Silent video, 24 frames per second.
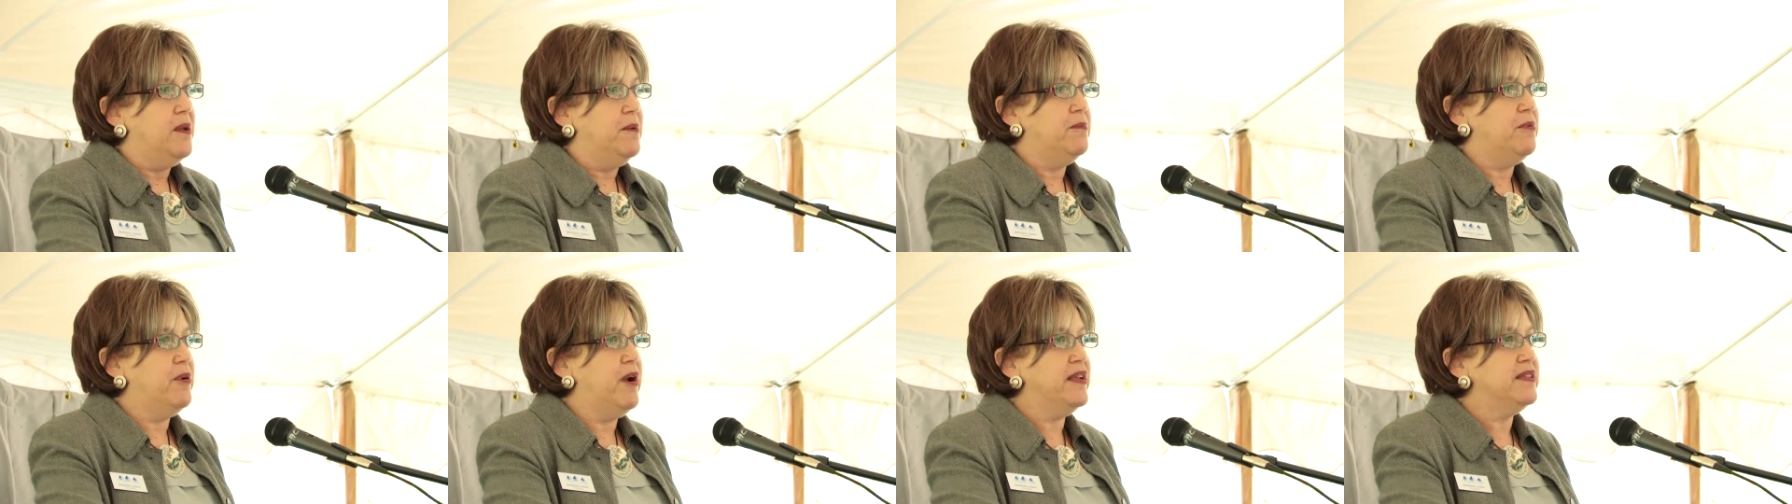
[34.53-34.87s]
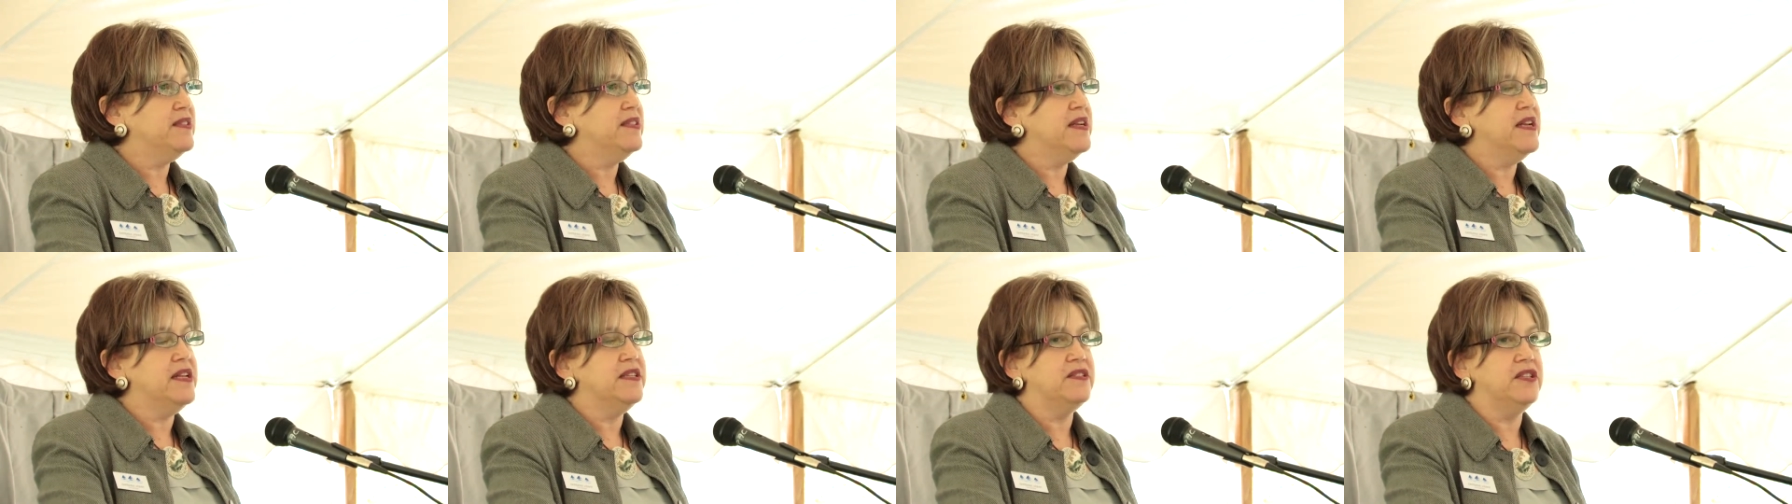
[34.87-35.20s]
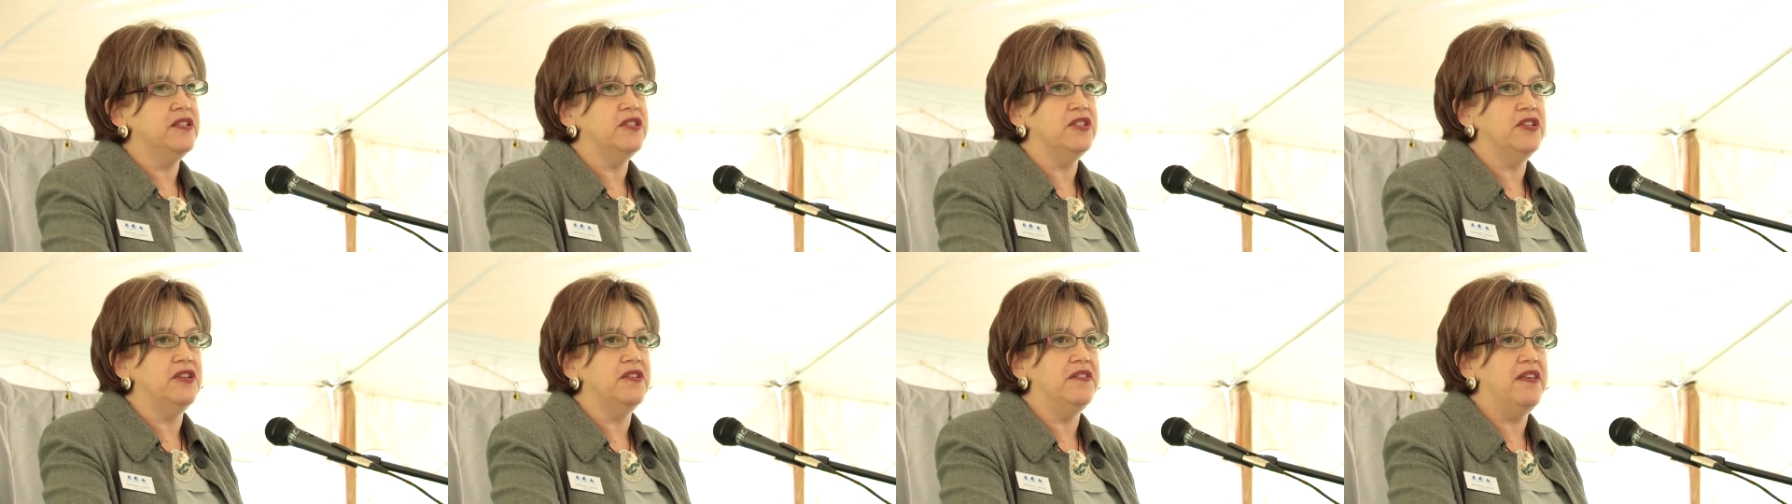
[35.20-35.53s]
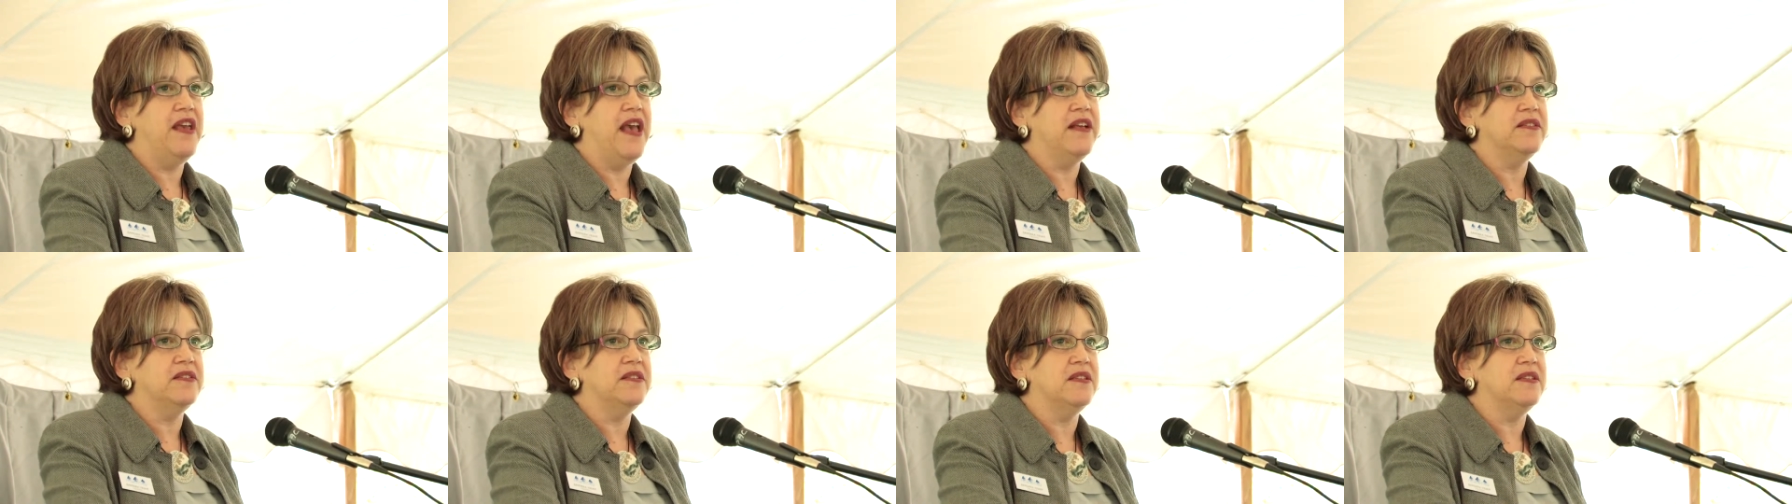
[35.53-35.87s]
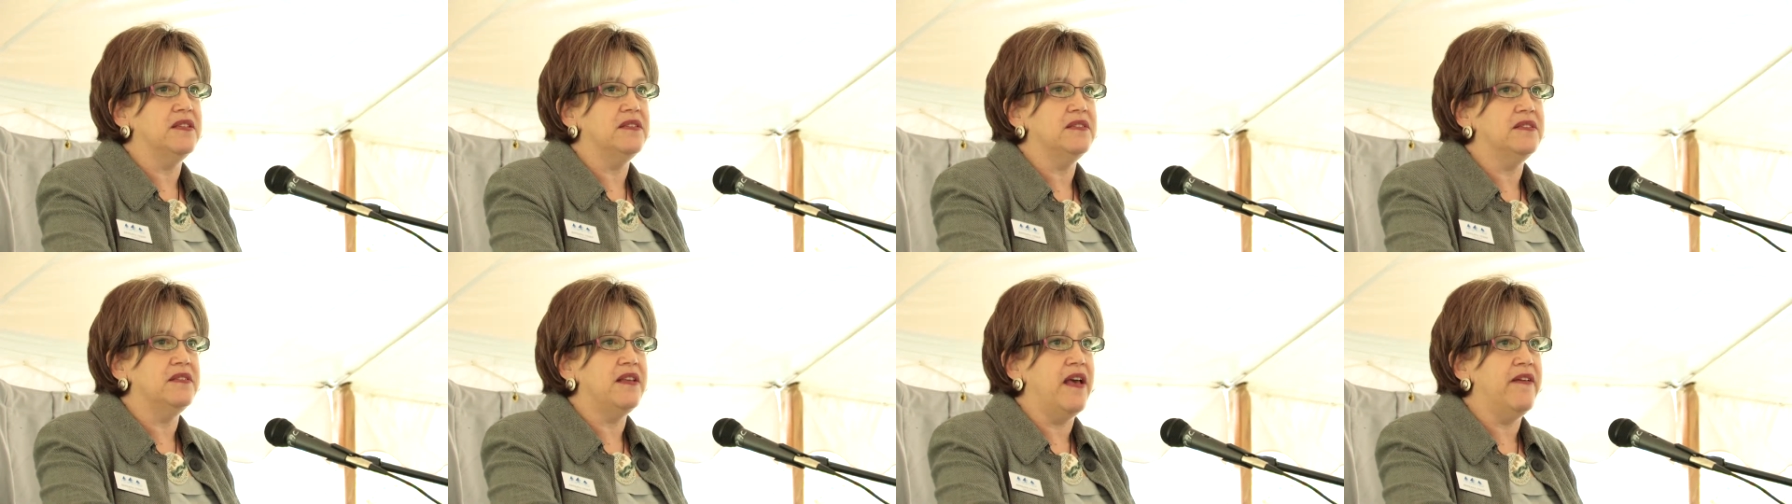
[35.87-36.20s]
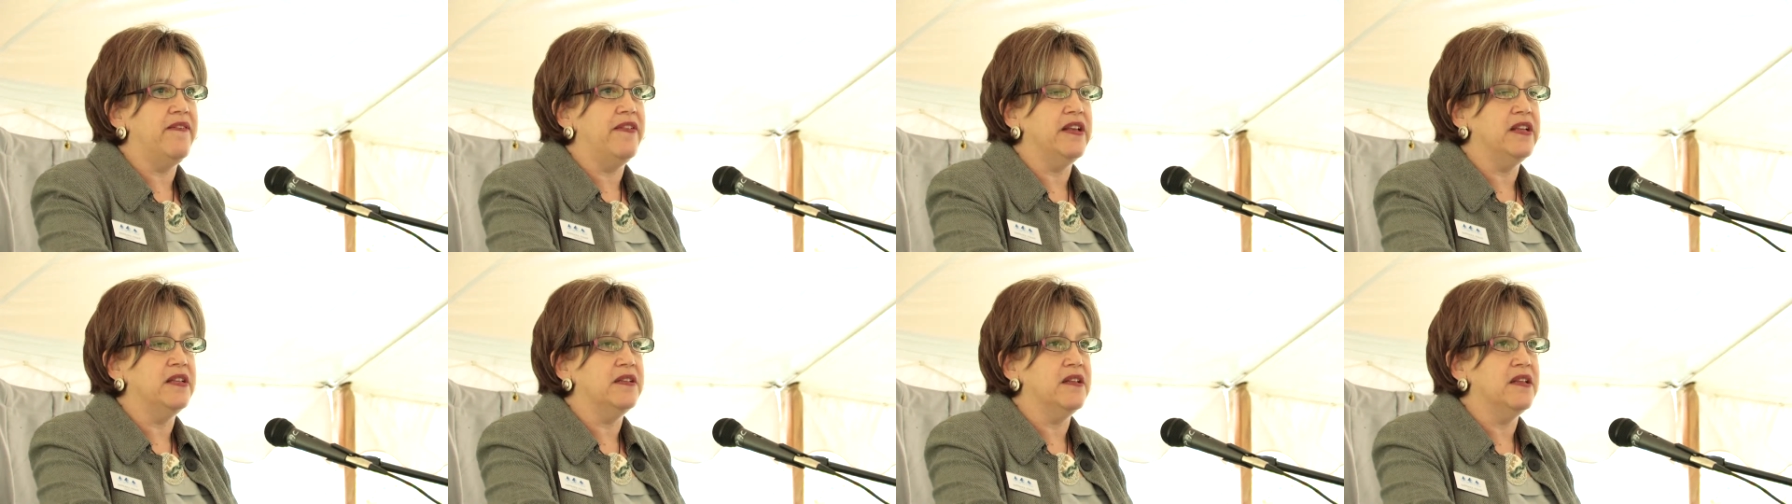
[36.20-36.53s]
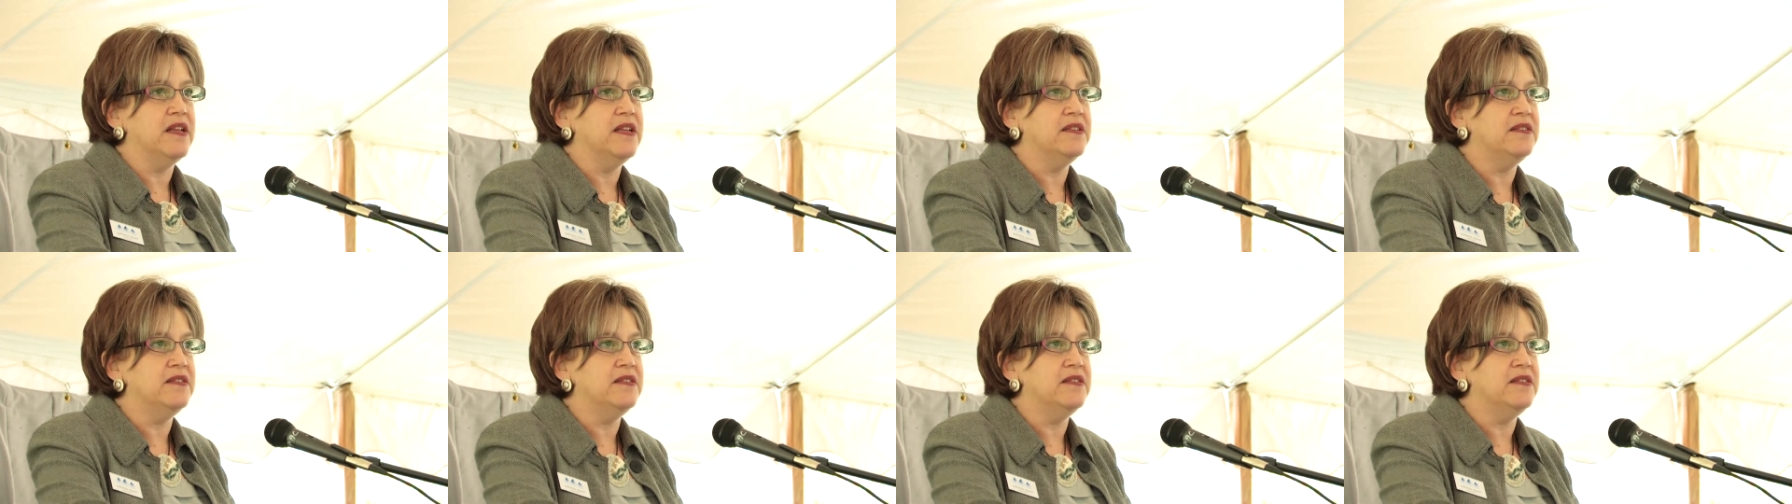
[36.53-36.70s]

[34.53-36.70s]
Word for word: Presidents in 2007